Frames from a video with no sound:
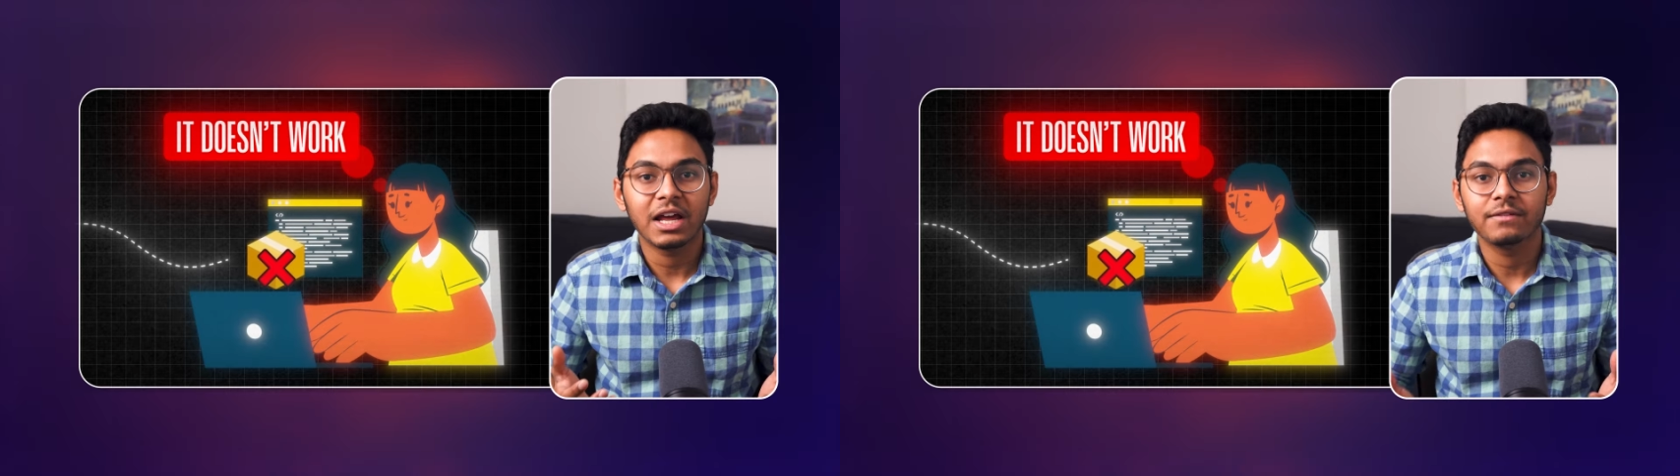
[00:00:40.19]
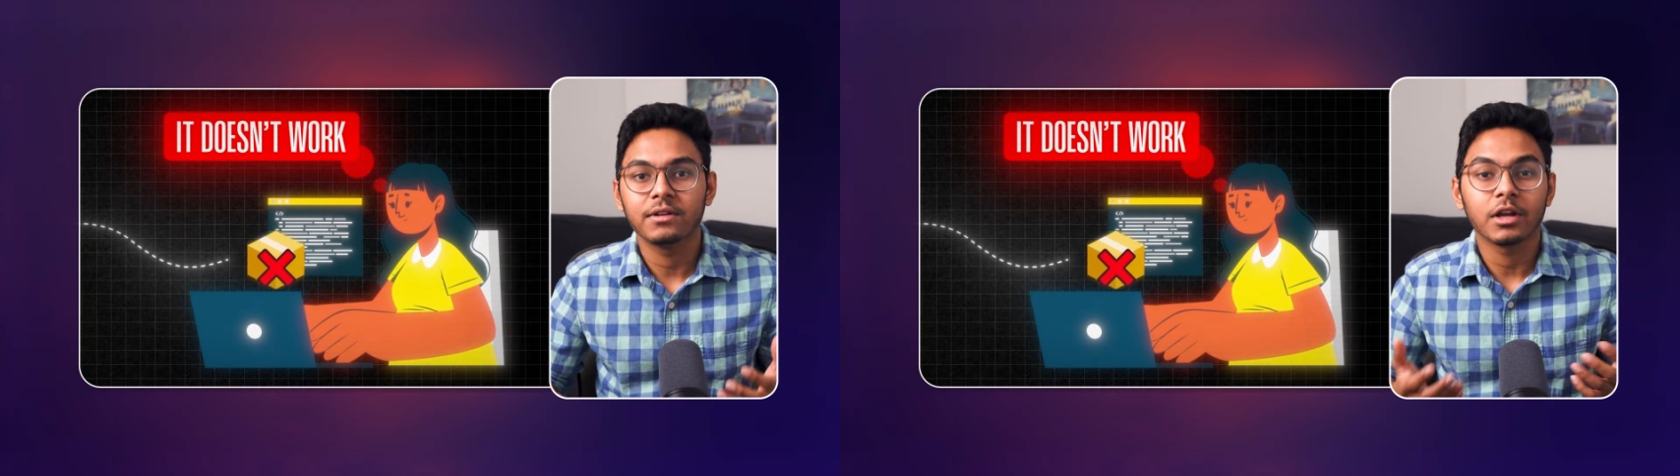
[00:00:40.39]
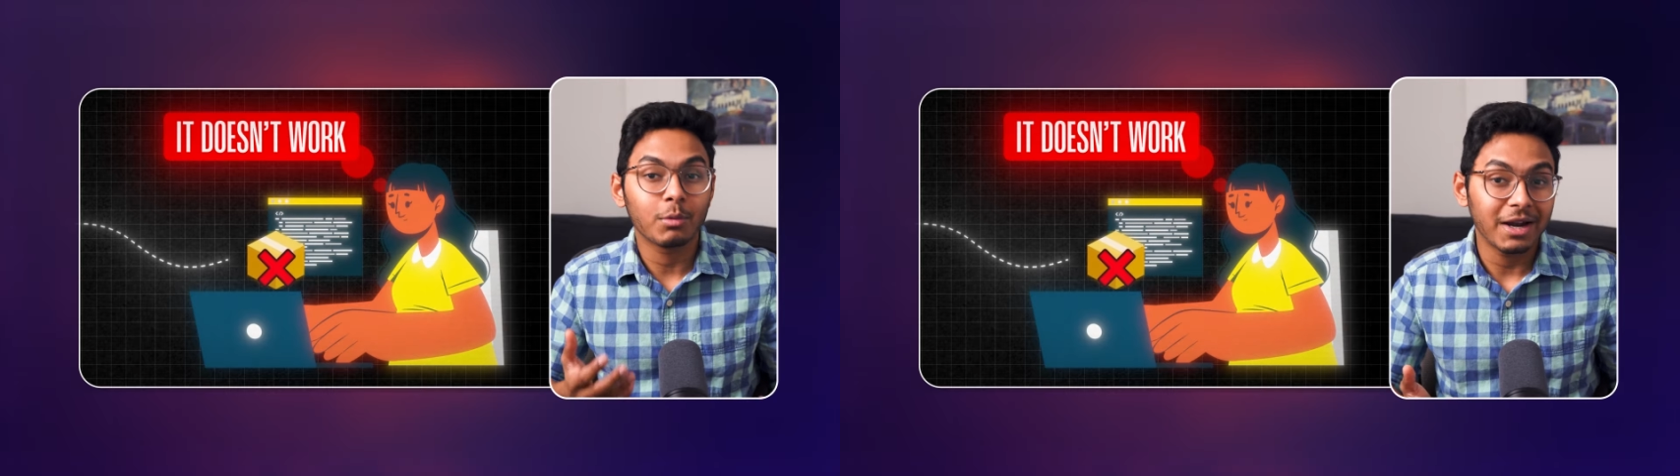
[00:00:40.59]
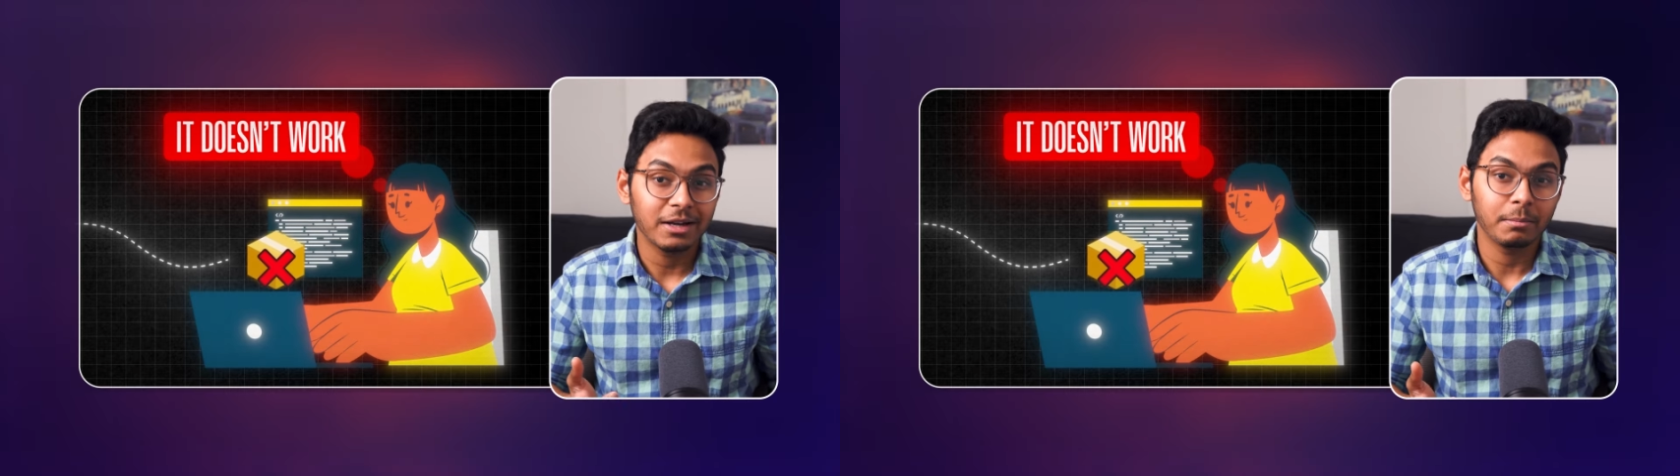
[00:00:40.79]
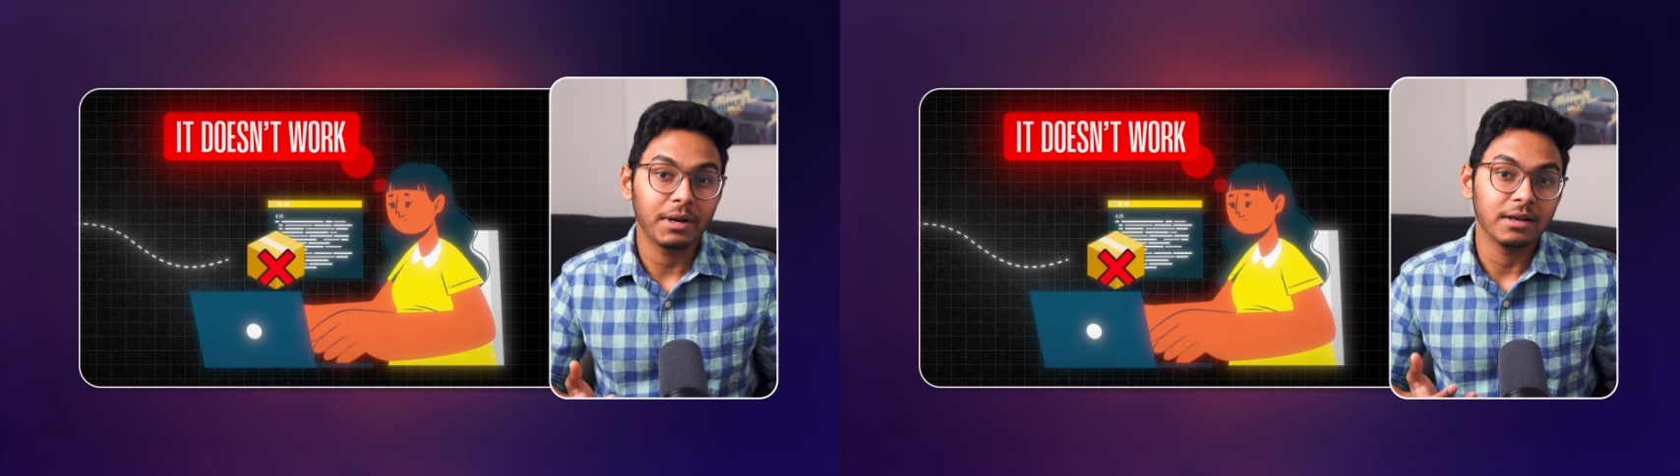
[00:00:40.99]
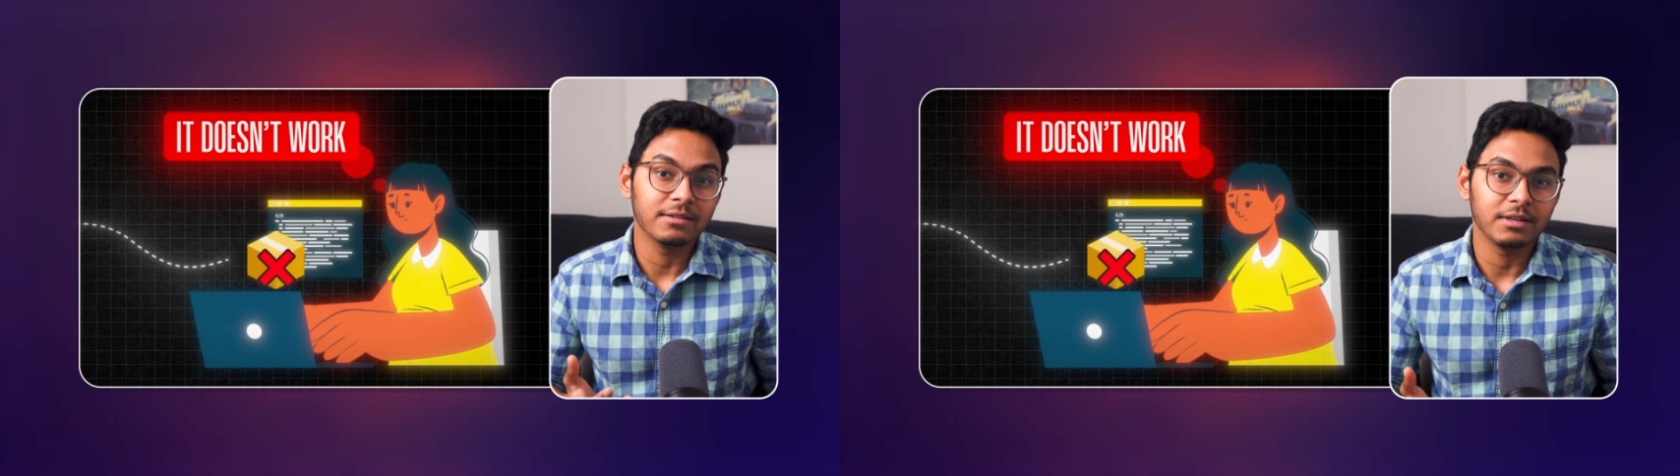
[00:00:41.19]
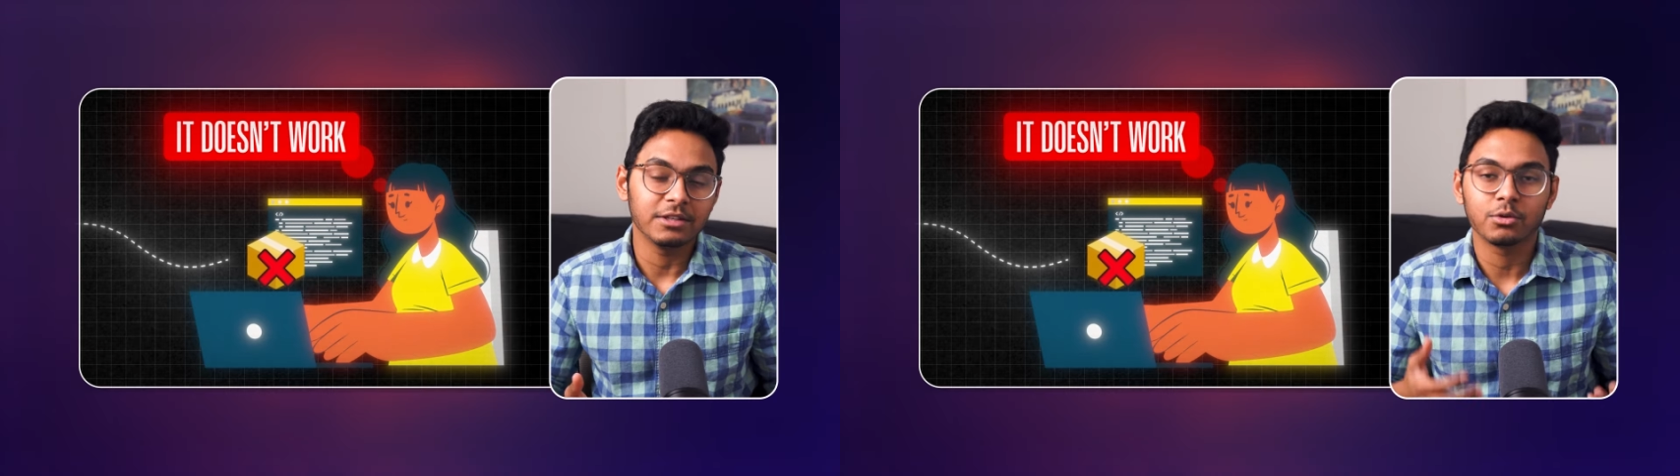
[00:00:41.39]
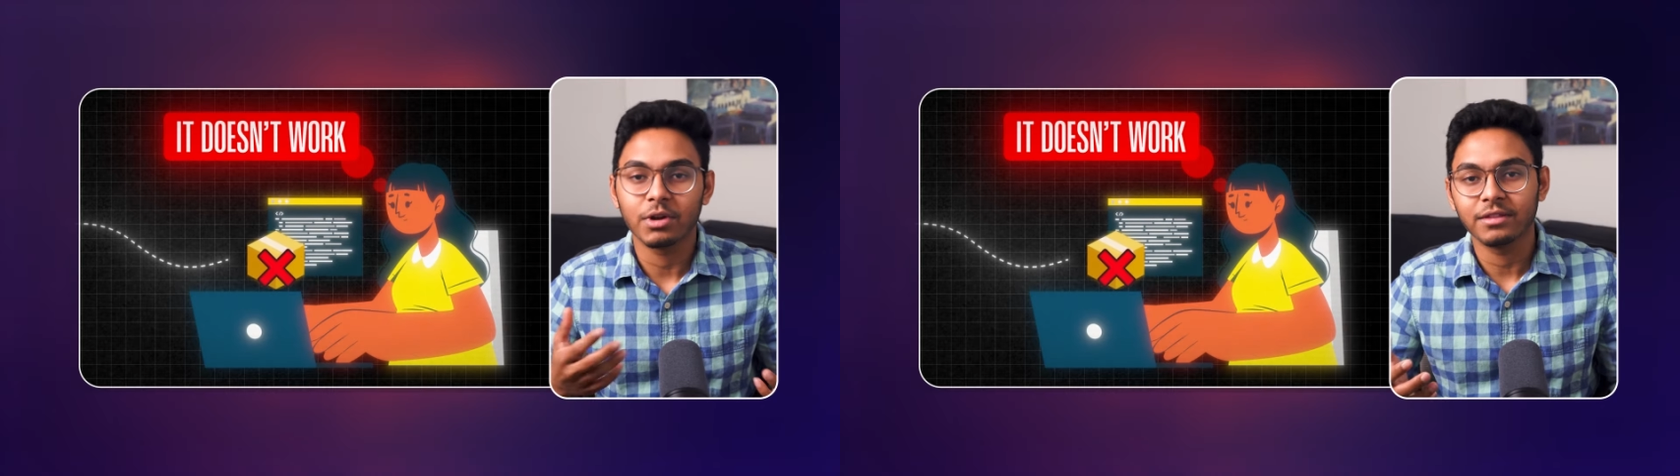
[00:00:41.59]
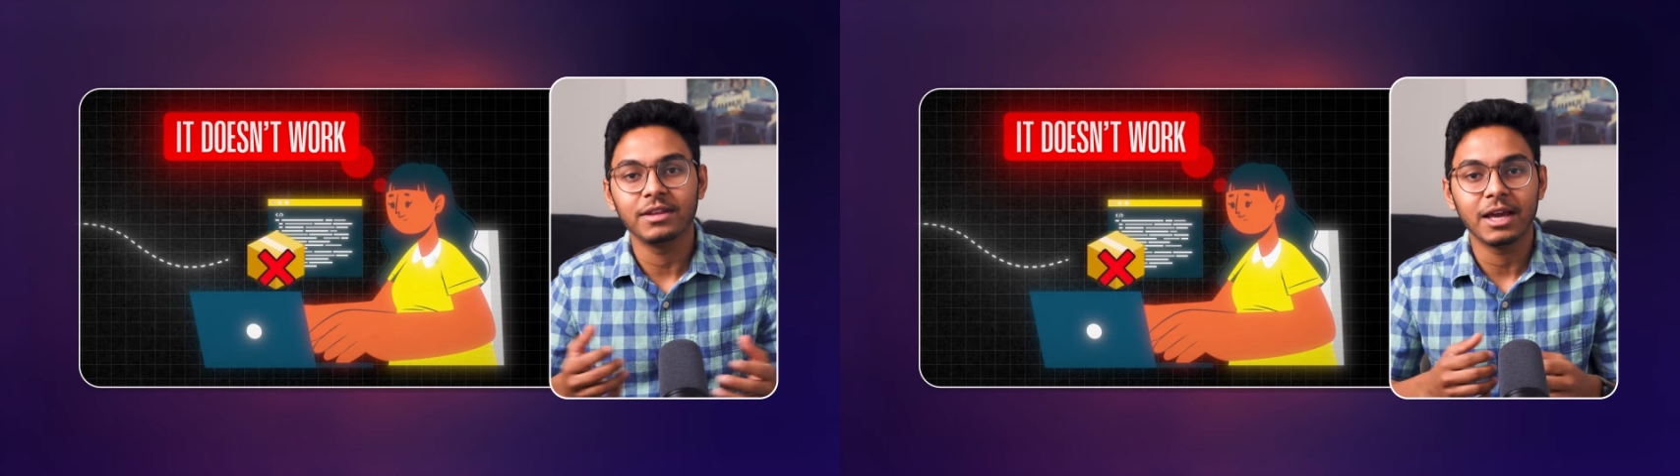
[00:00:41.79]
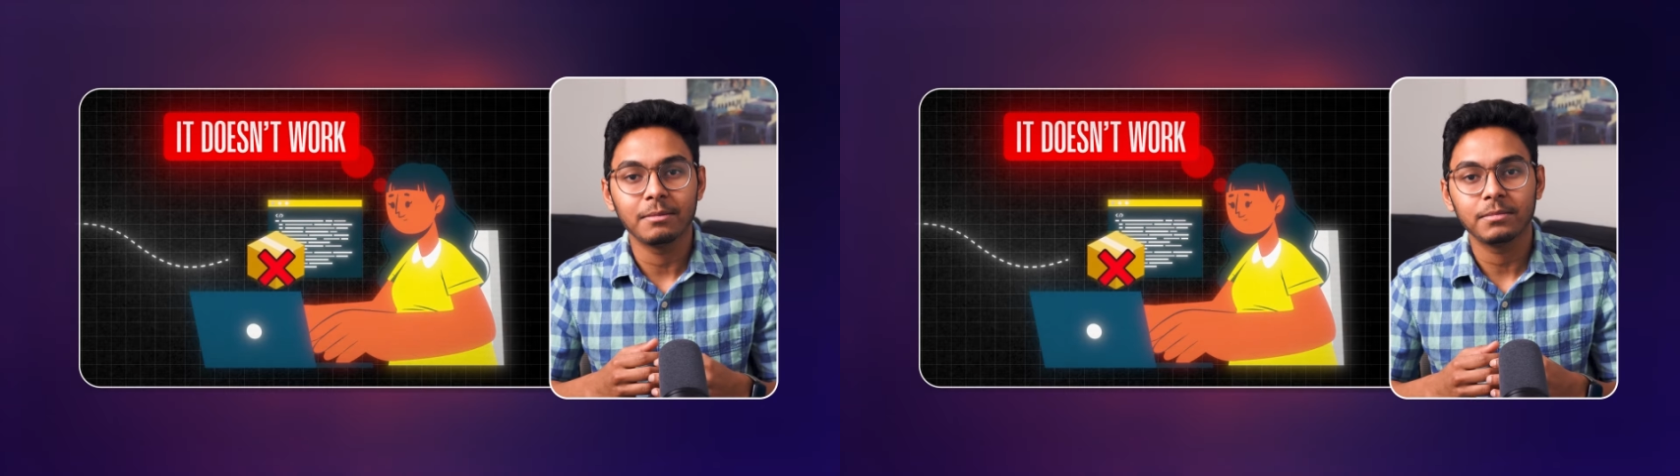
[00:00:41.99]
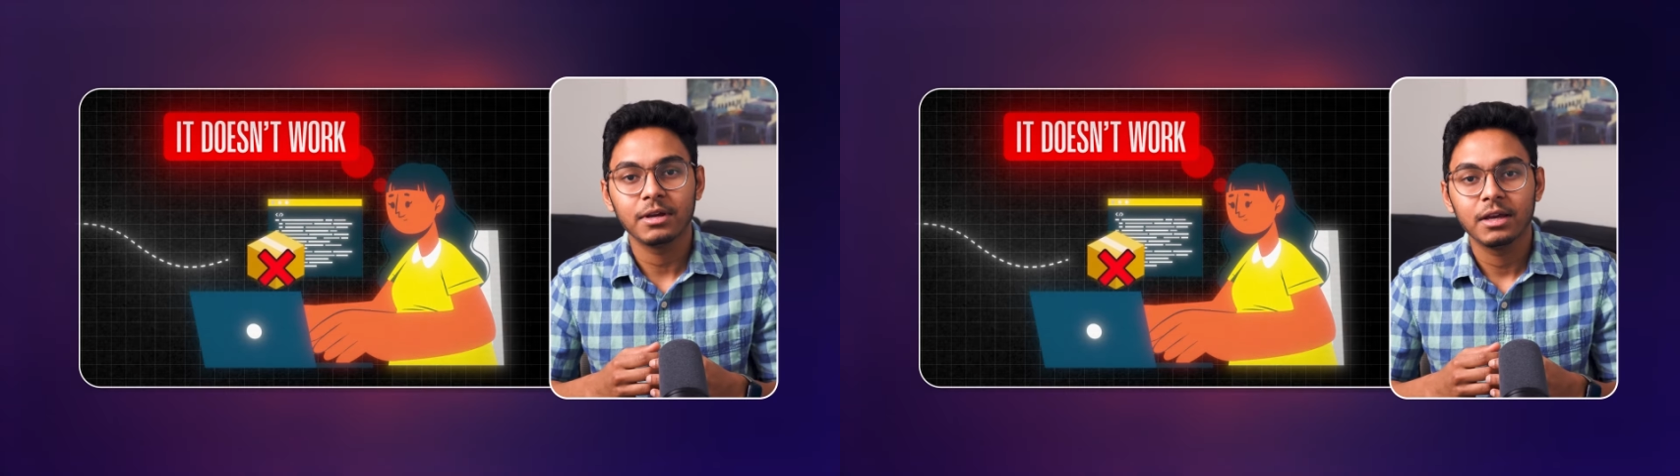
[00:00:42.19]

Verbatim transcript: have the required dependencies to run the app.